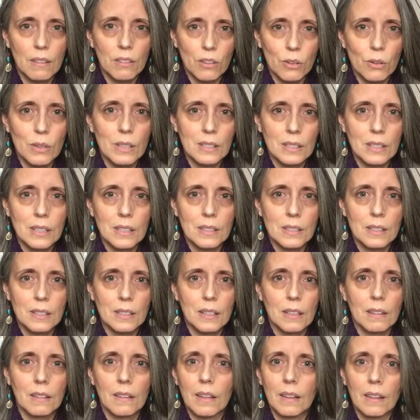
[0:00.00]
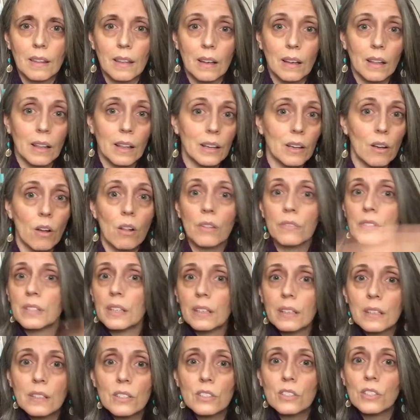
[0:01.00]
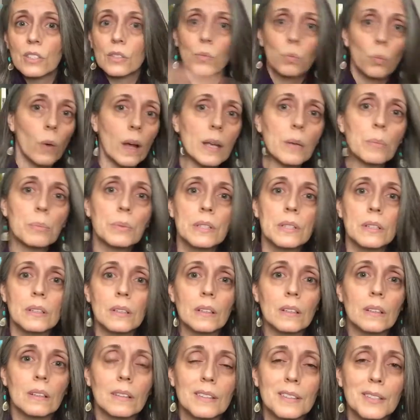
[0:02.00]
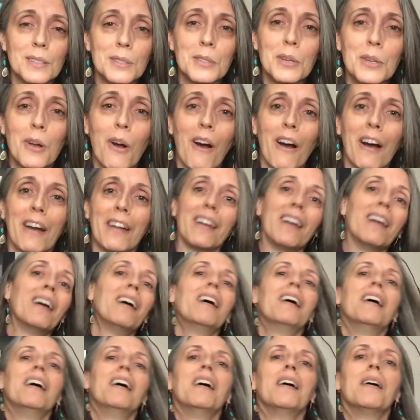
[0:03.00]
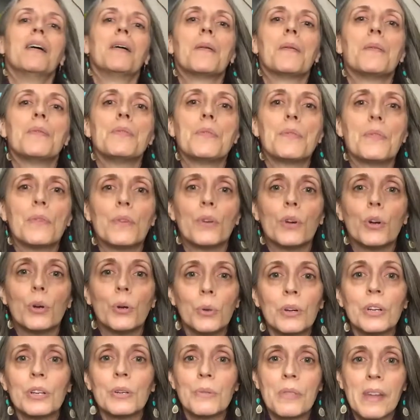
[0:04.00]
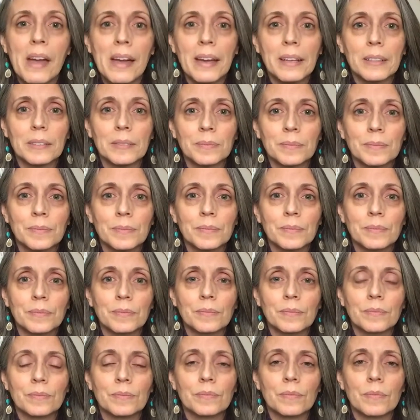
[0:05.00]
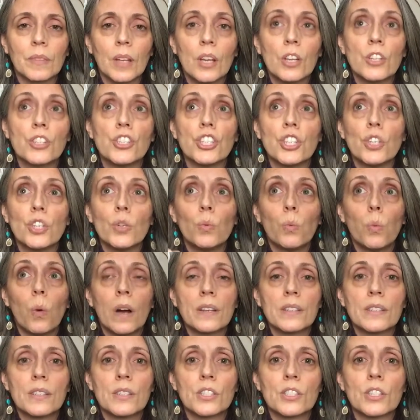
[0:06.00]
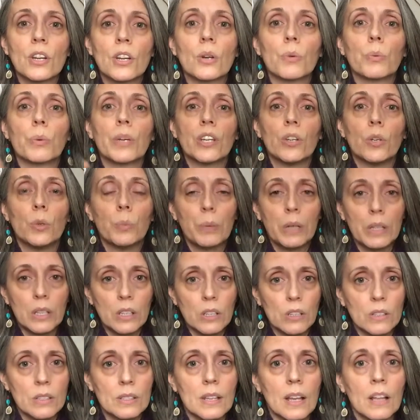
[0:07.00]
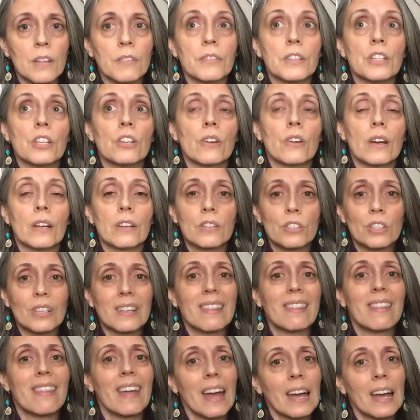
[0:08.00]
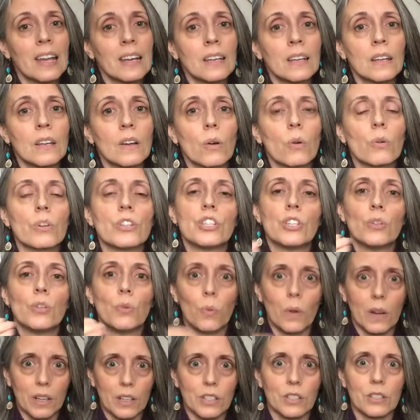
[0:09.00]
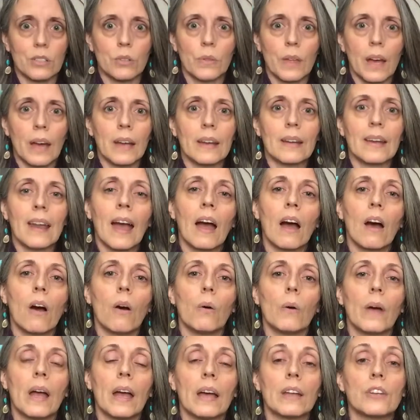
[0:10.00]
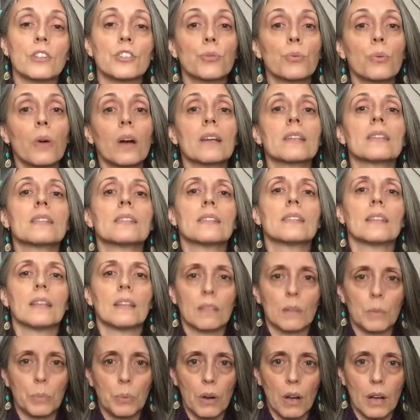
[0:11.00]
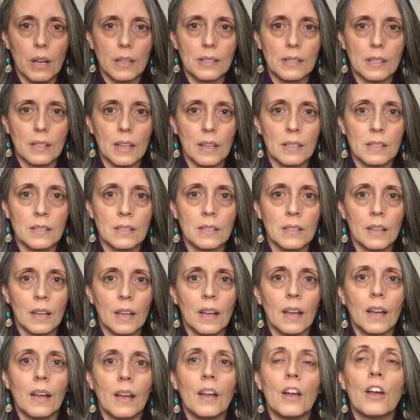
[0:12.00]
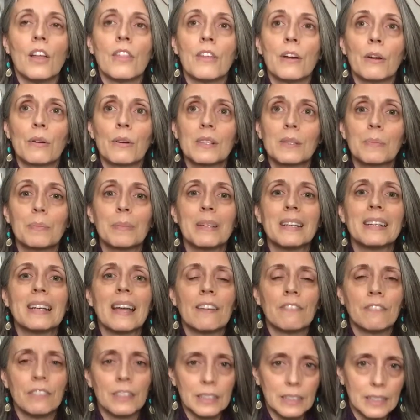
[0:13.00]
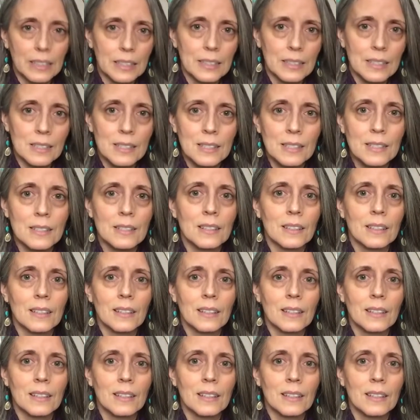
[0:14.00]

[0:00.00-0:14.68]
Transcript: there is an incident that like all of a sudden it's just wiped. It's just gone. Who are you then? Do you want to start recouping yourself and your energy then? Or do you want to do that now and trust in the process? There is benevolence